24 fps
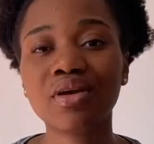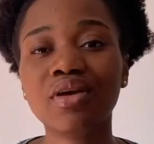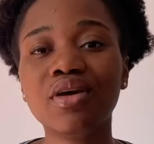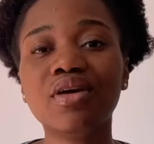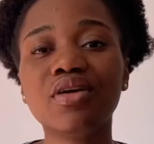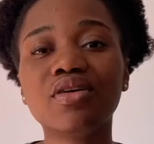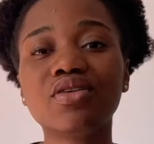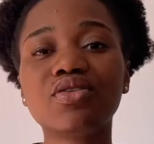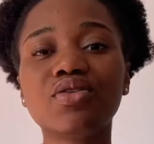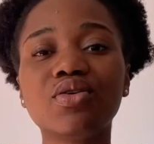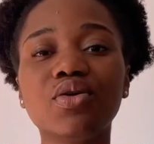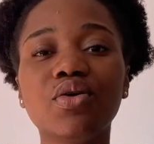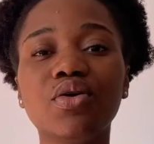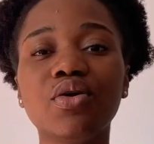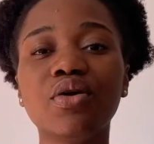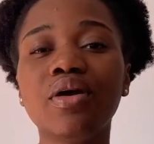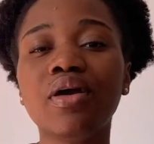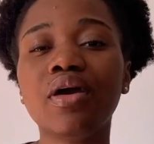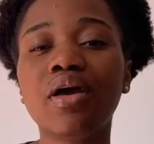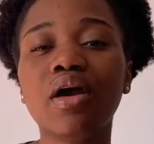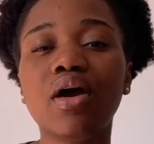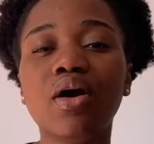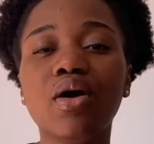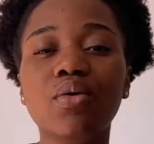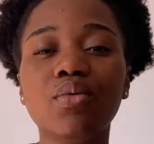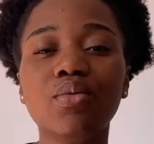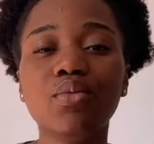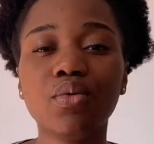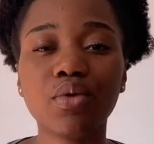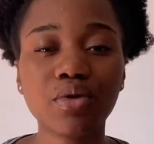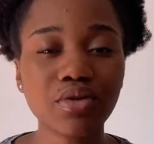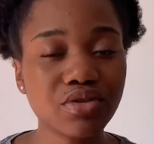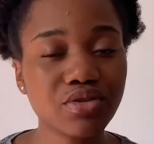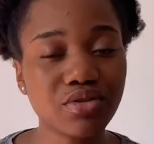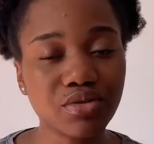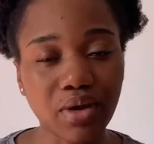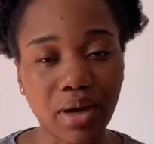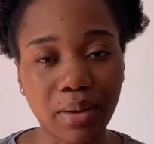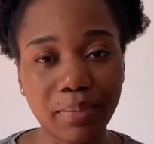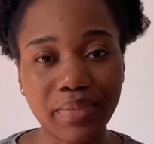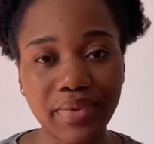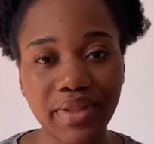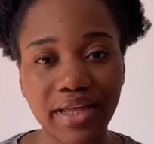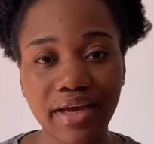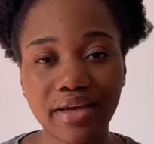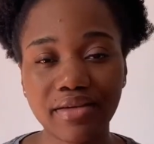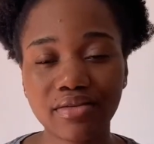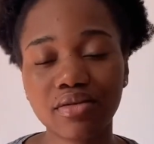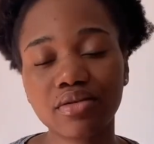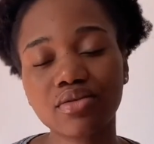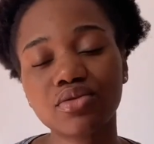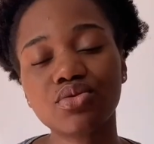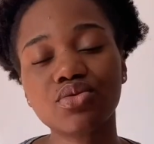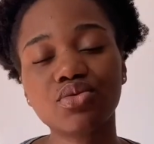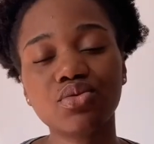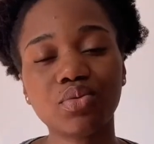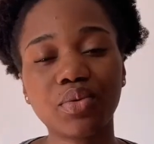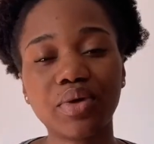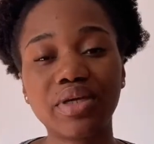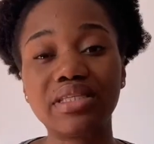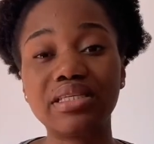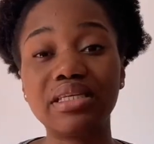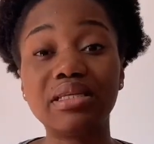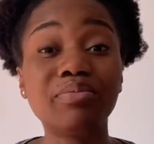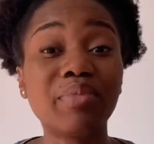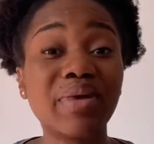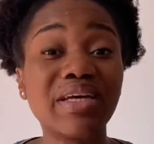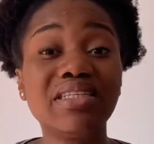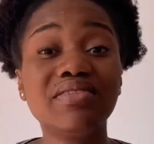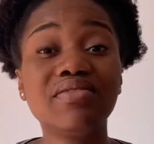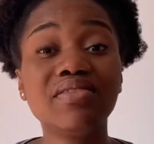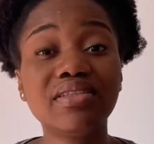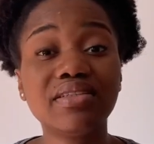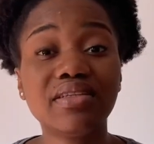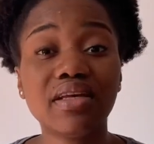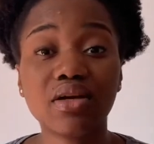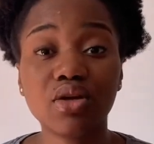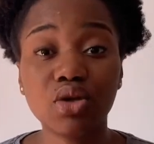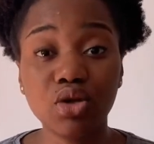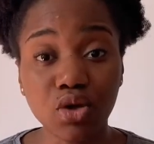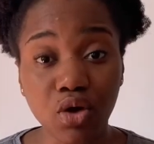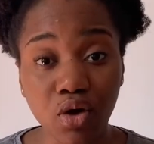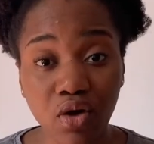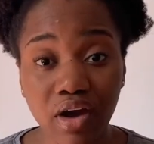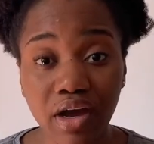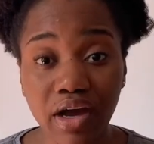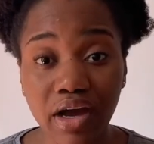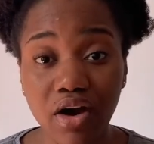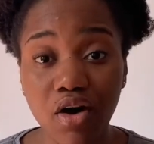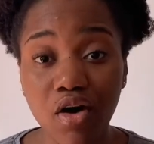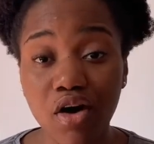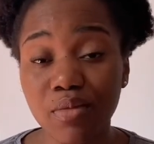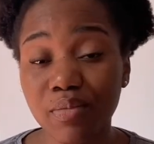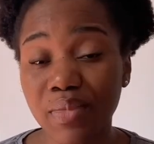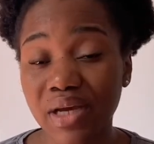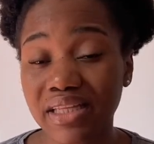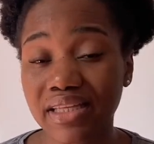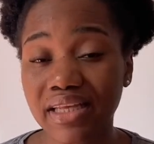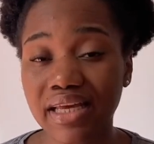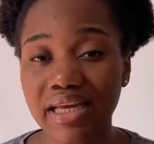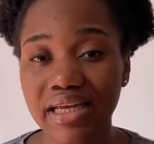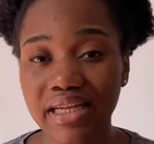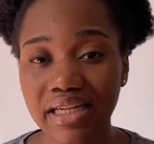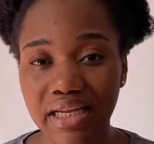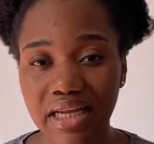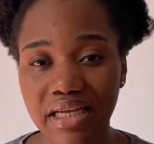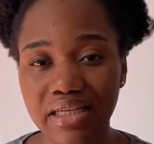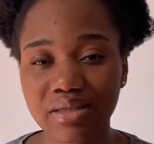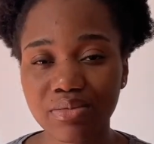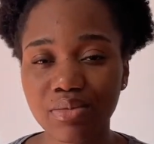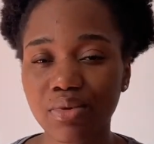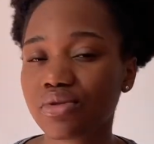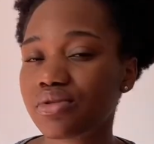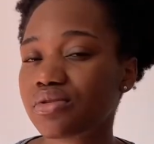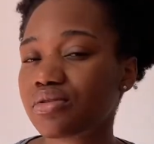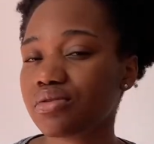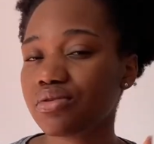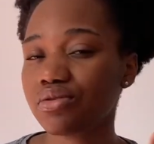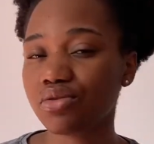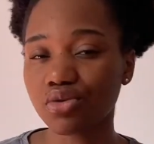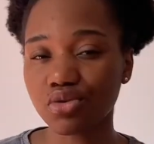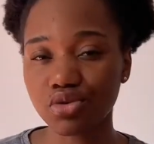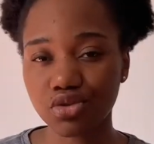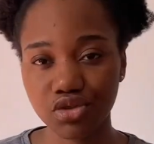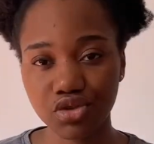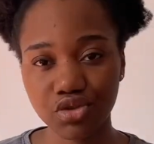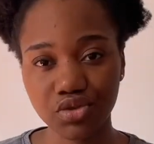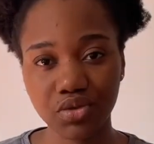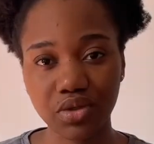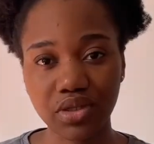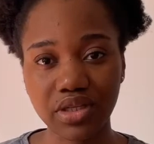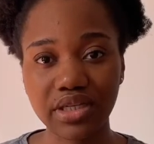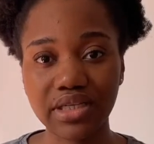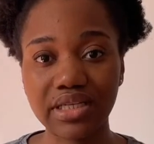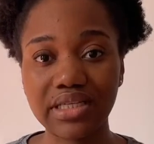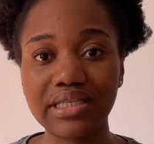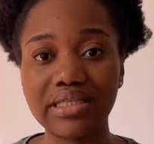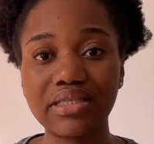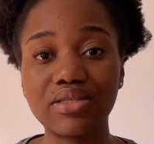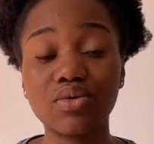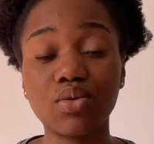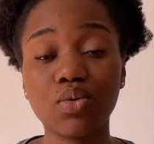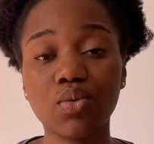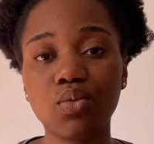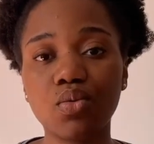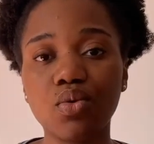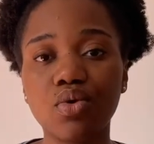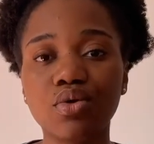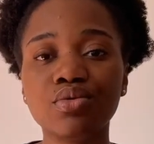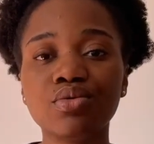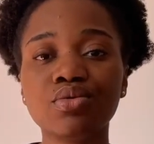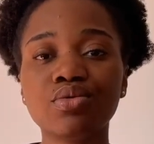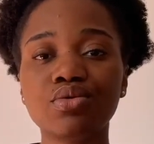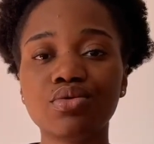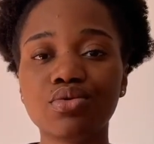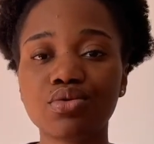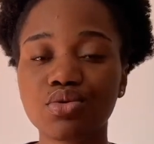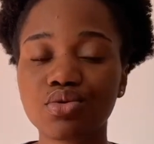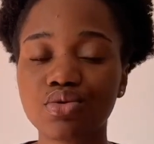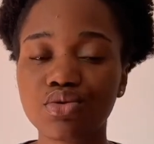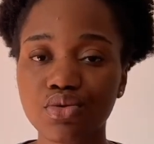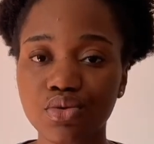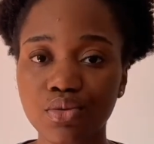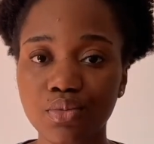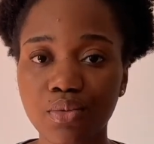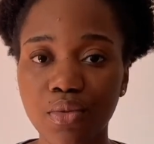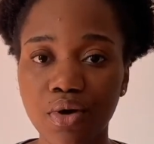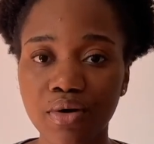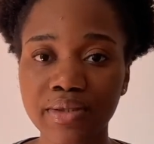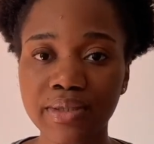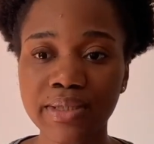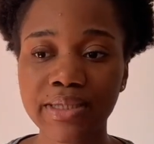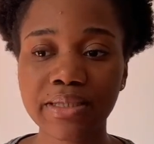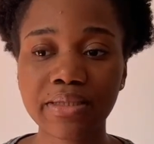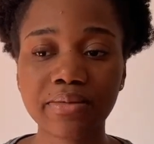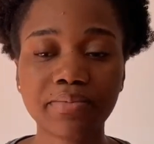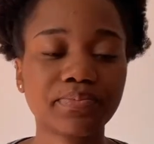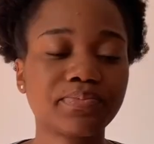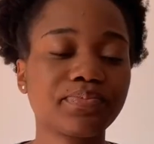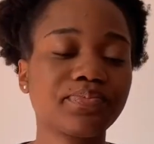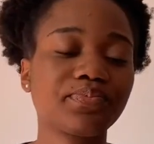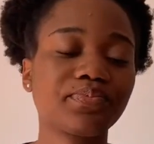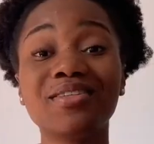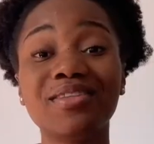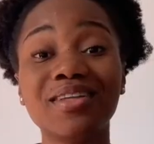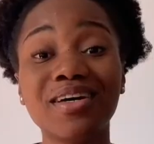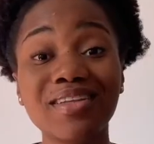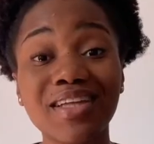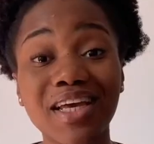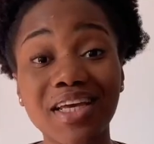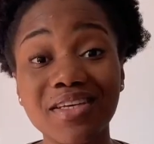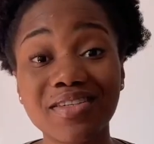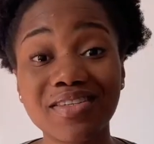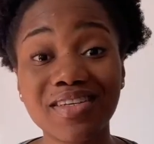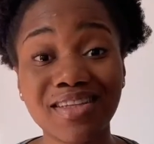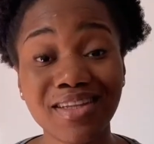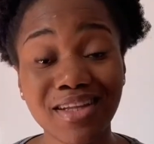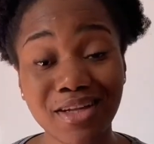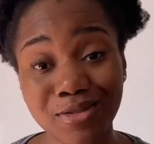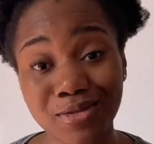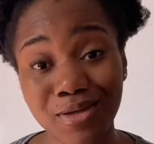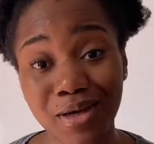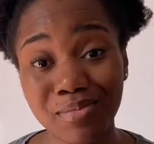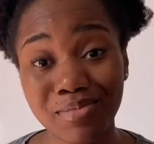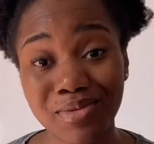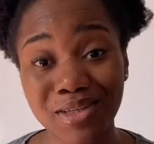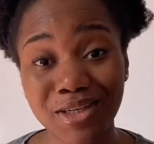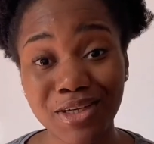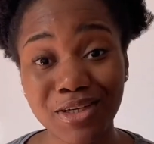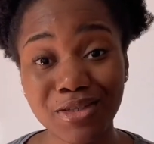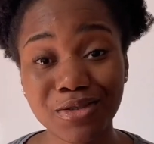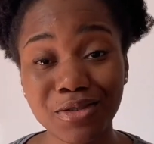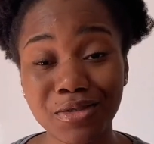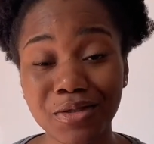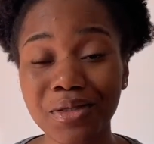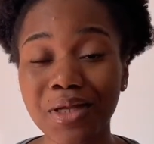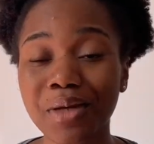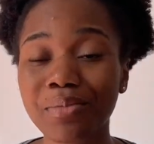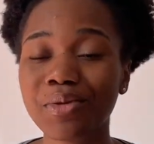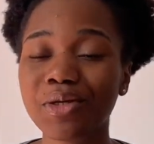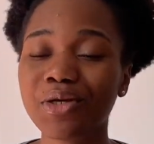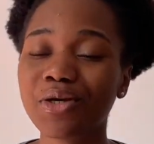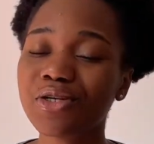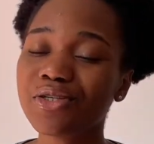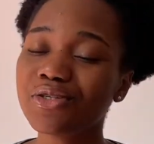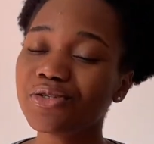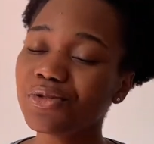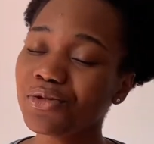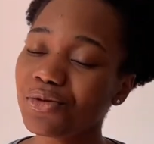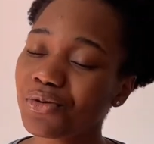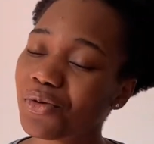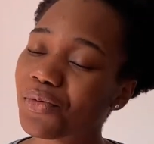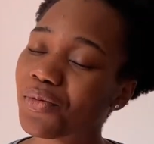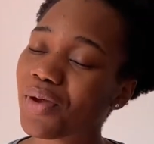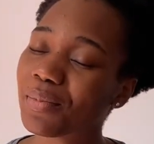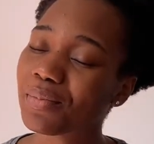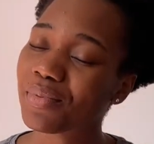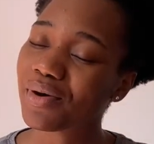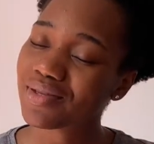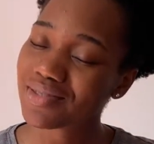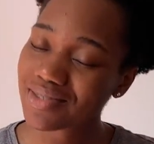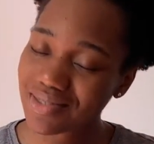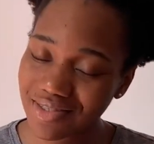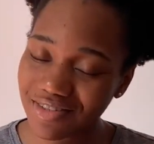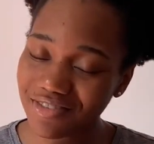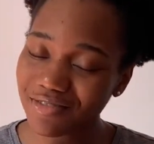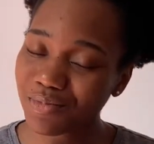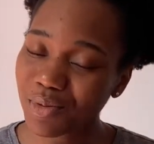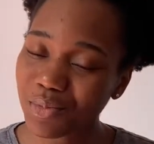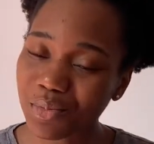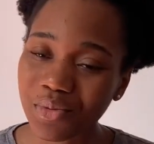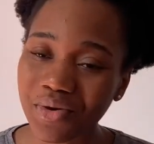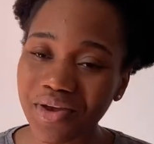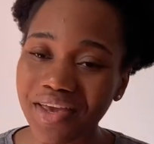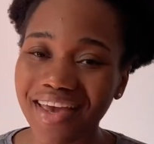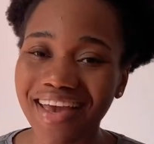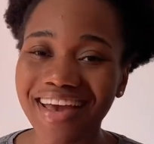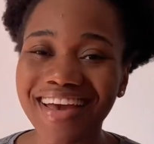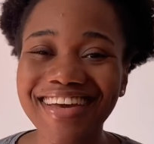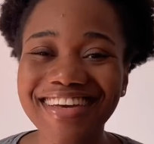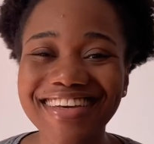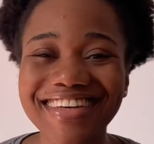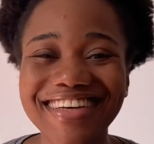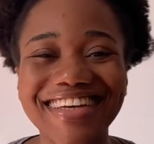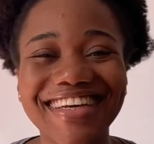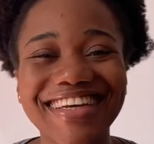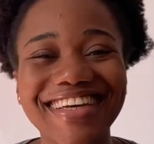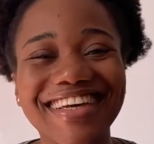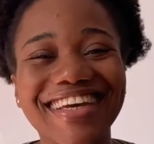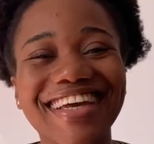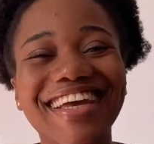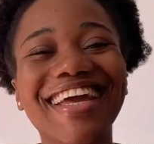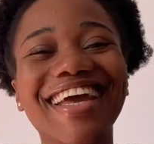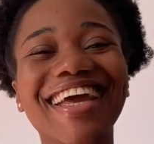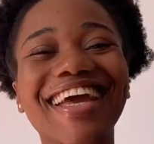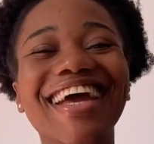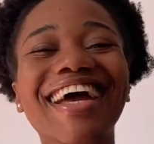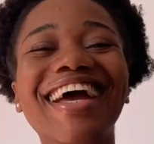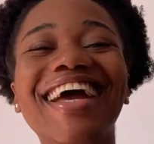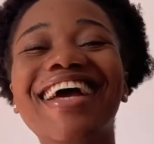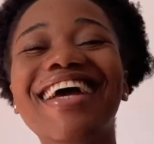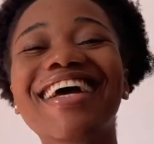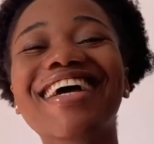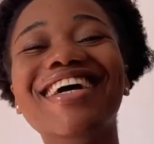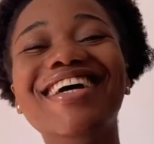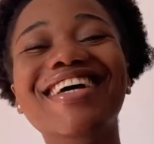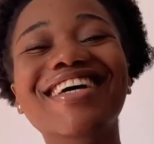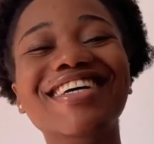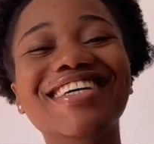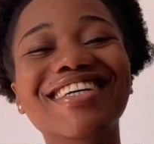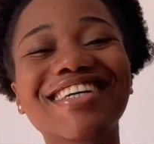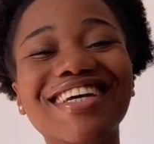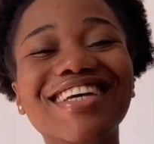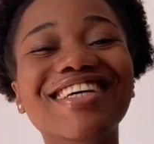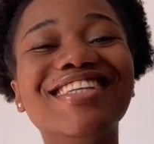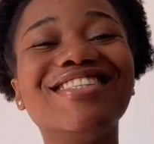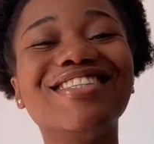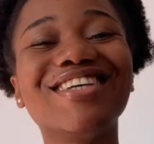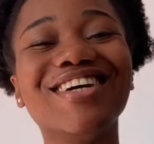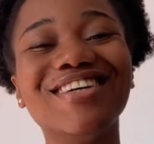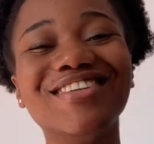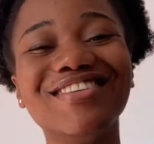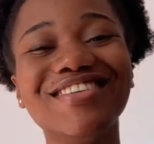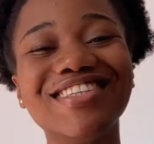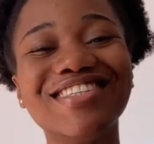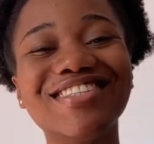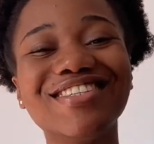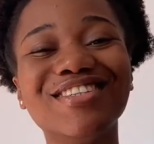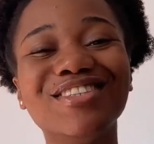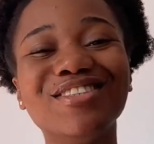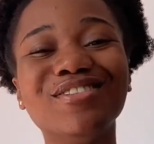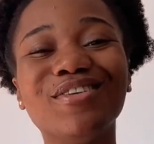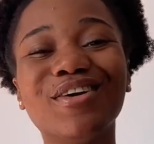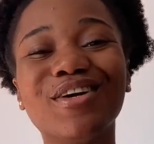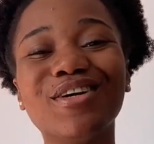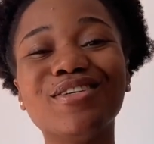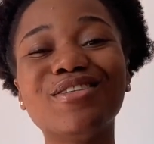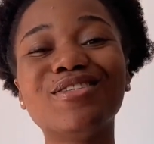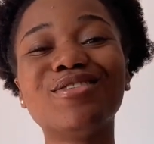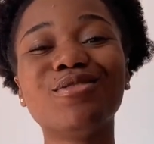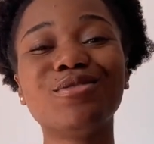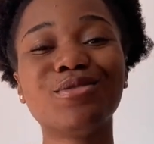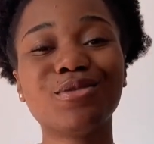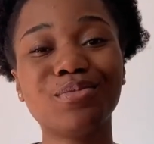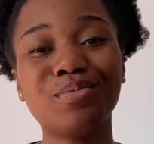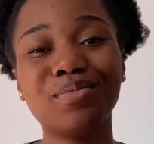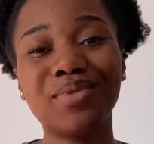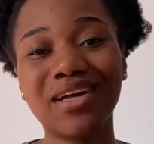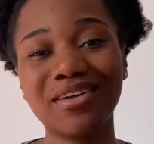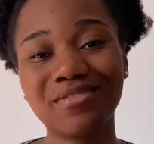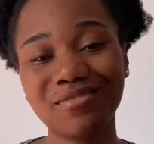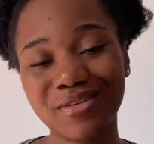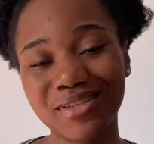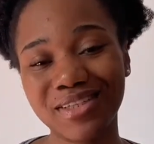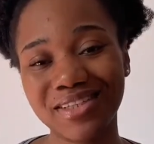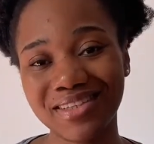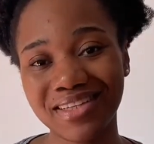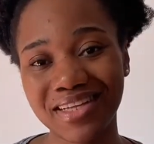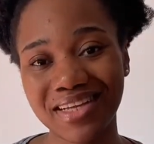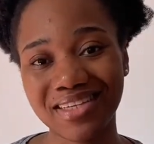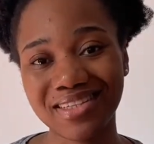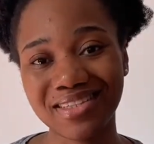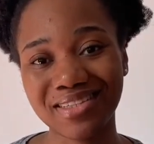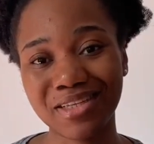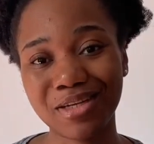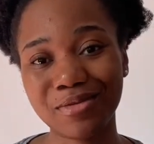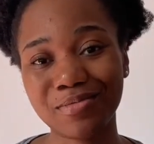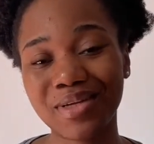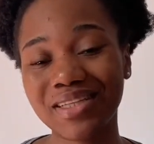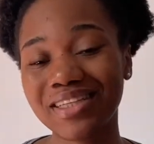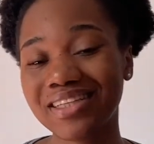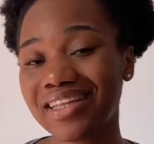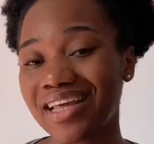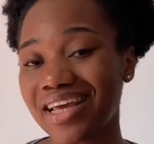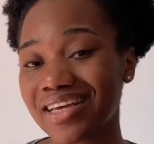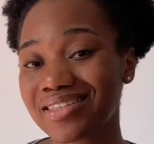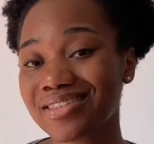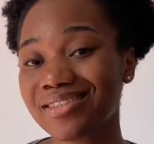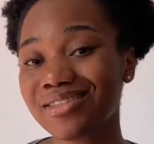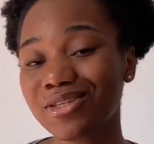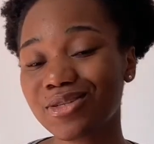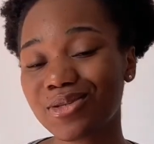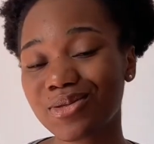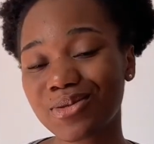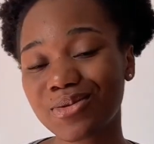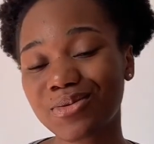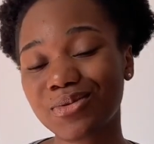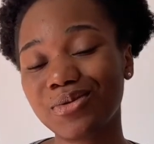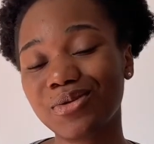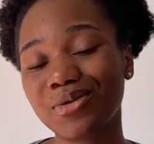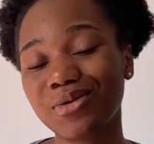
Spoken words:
So once you apply, just wait. It might even take longer or it might take less, but usually it's 1 to 2 months. Now that you sent out your application, and because we're positive people here, it's always good for you to plan for the next step. And the next thing is to